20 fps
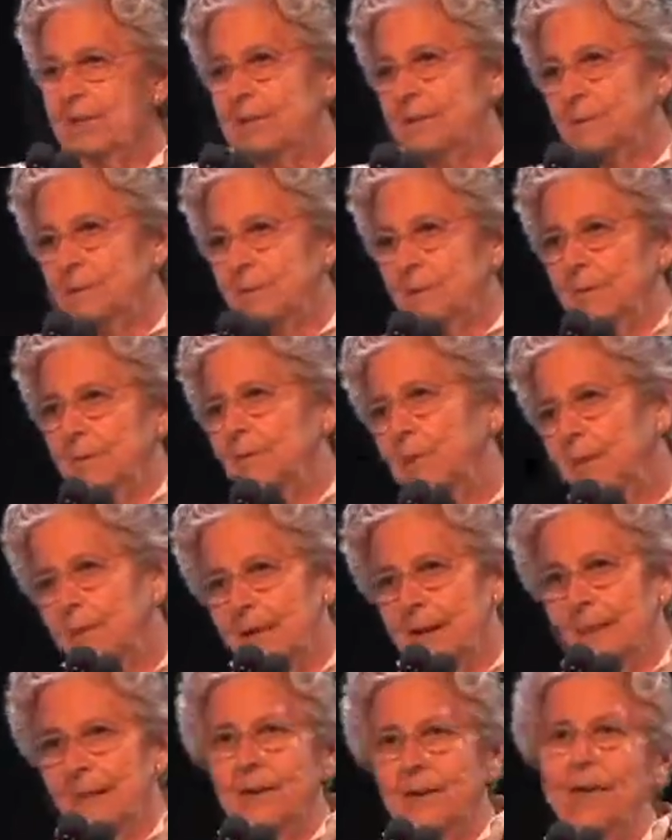lunch with
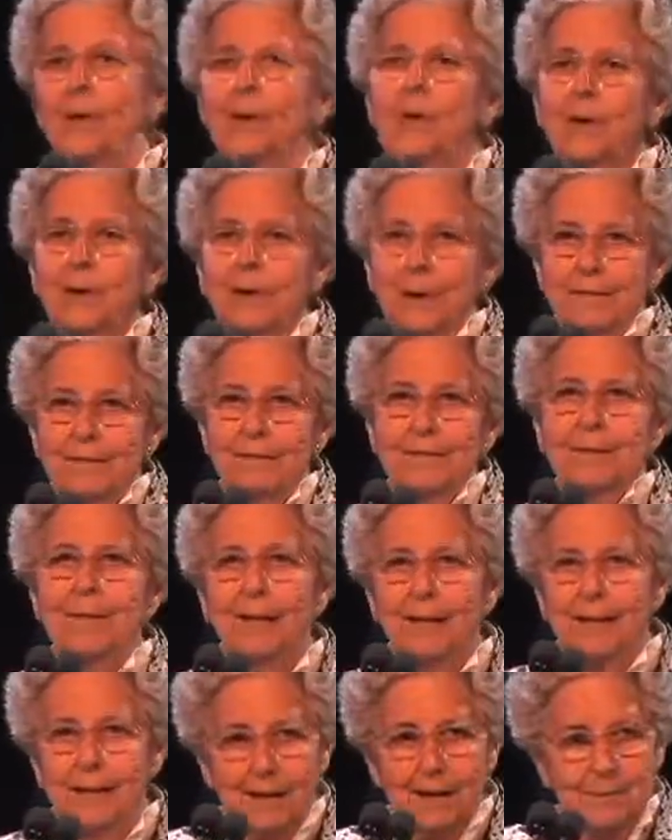them and it's okay to
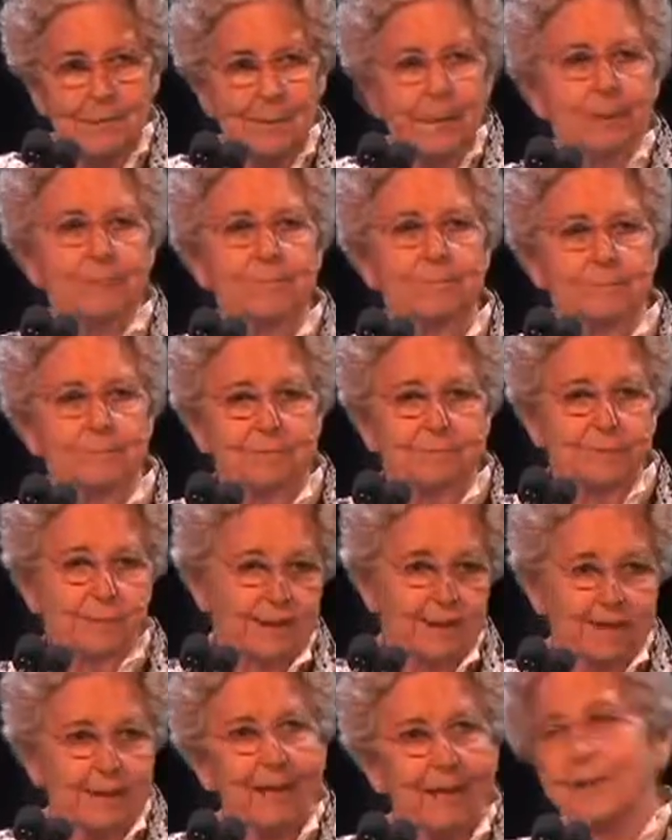be flip. So I
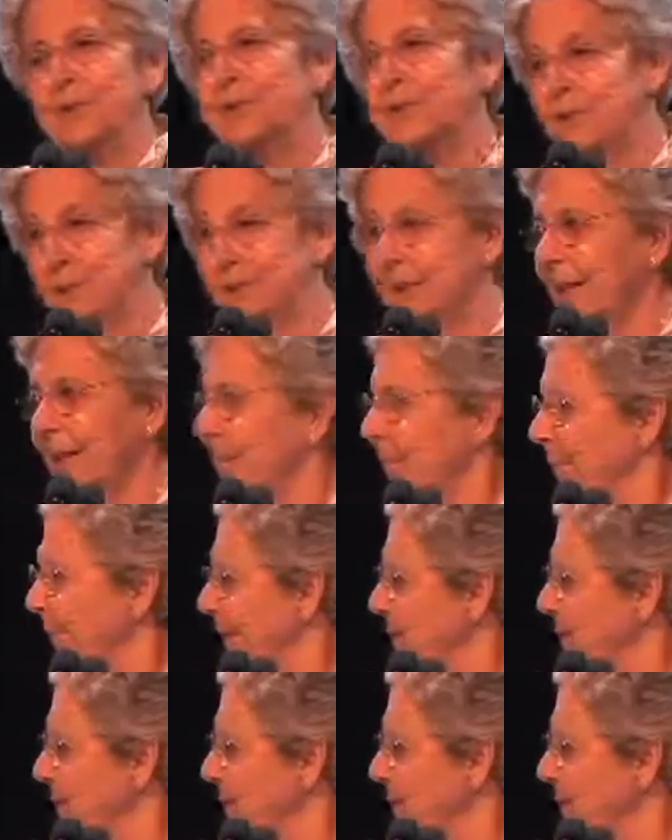apologize if it's